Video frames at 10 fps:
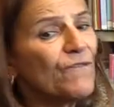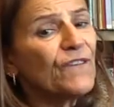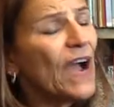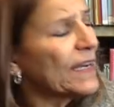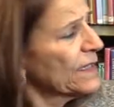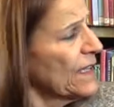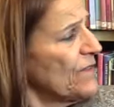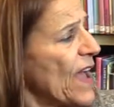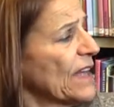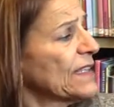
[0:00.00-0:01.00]
Finally,
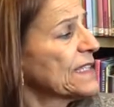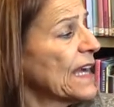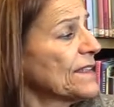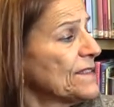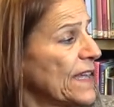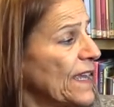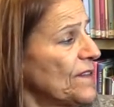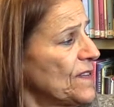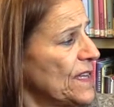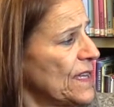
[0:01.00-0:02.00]
Valentine's Day
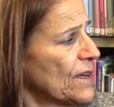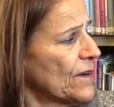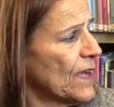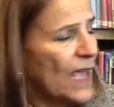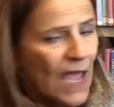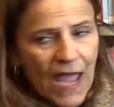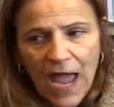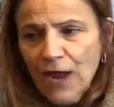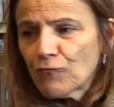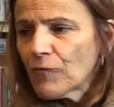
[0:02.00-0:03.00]
is here.
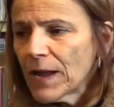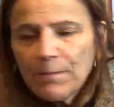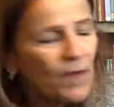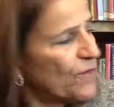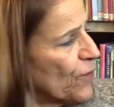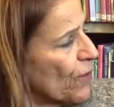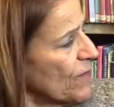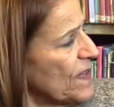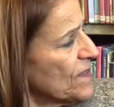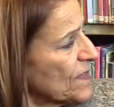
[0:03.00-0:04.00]
And right before
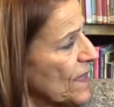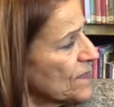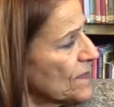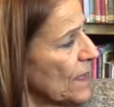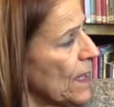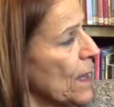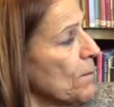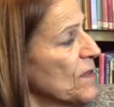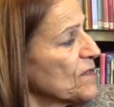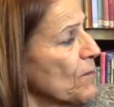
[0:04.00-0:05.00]
recess,
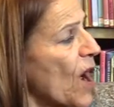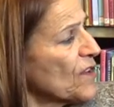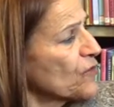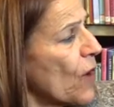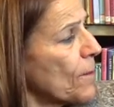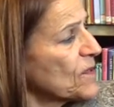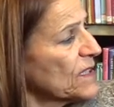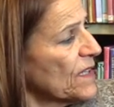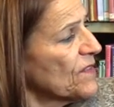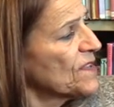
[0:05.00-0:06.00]
Miss Moscrop
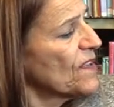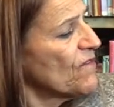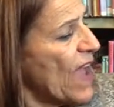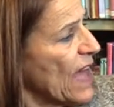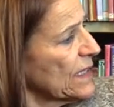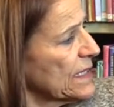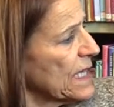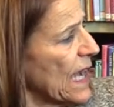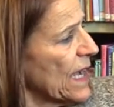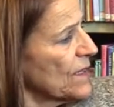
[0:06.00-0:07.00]
delivers the
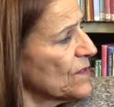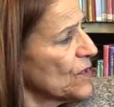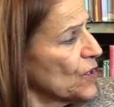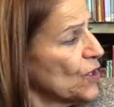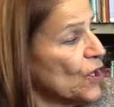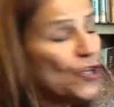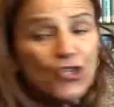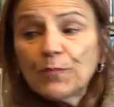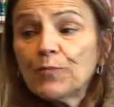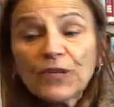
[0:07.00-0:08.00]
Valentines.
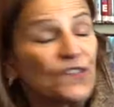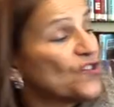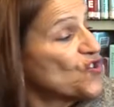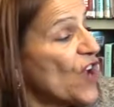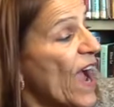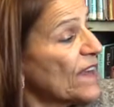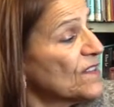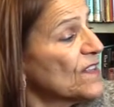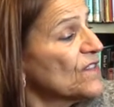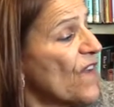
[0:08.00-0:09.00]
She puts
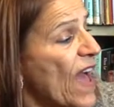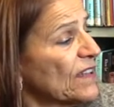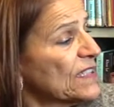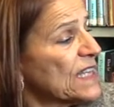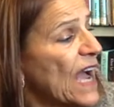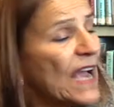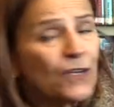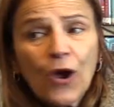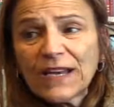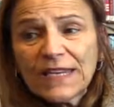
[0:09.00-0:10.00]
Jackson's
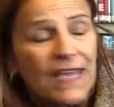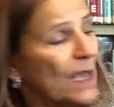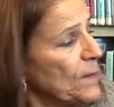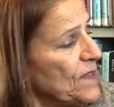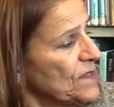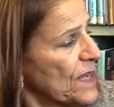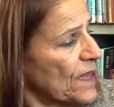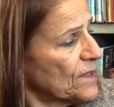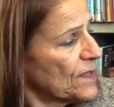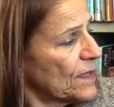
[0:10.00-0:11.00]
Valentine on Cammy's
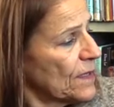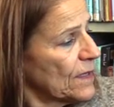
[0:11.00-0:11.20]
desk.